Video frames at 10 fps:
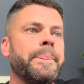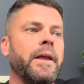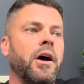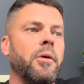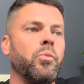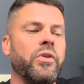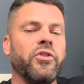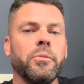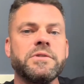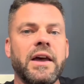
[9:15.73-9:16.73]
We've
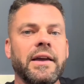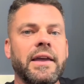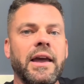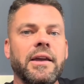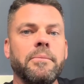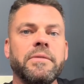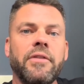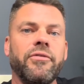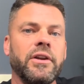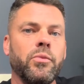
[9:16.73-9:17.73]
upped our game,
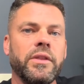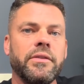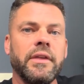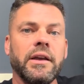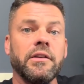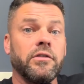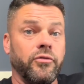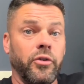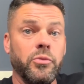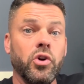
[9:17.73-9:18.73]
definitely with things
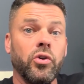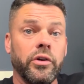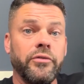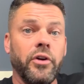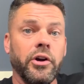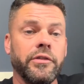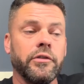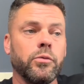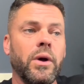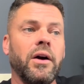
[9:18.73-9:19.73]
from your advice
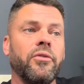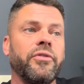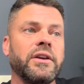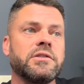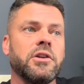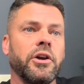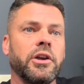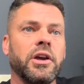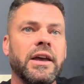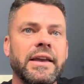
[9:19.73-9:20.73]
as well. Things
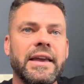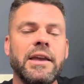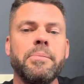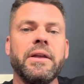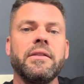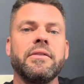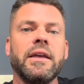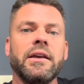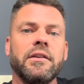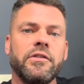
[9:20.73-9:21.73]
like keeping
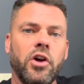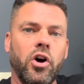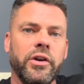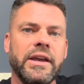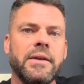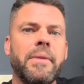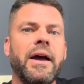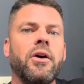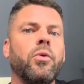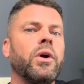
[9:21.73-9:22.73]
things on
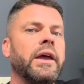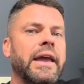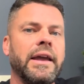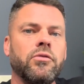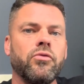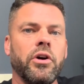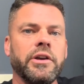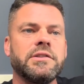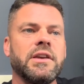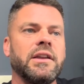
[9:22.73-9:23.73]
email, in
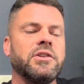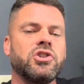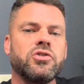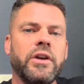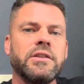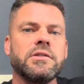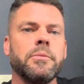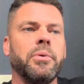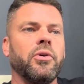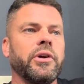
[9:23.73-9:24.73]
writing, straight to
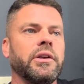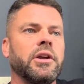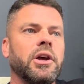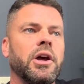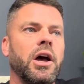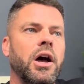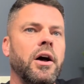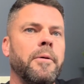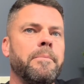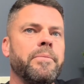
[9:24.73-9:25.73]
the point.
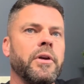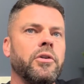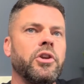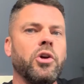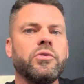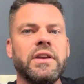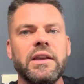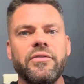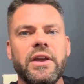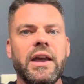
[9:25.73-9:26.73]
No
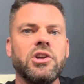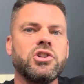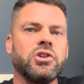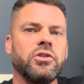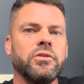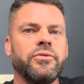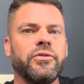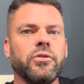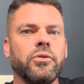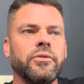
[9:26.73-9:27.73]
deviation of
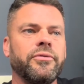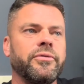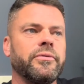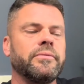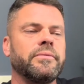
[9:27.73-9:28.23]
sort of,